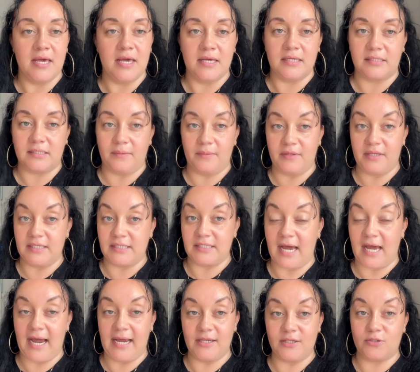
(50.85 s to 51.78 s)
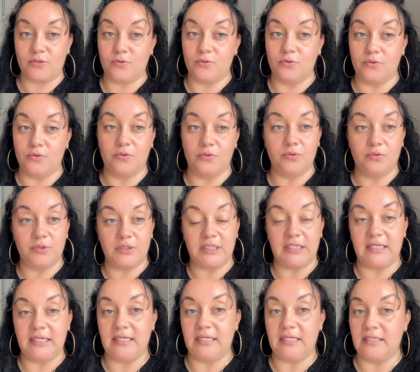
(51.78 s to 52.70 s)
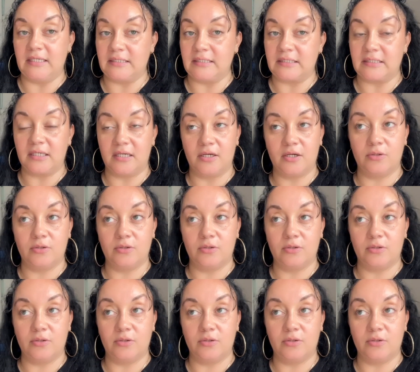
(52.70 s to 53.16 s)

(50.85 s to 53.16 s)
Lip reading: some of these high schools is,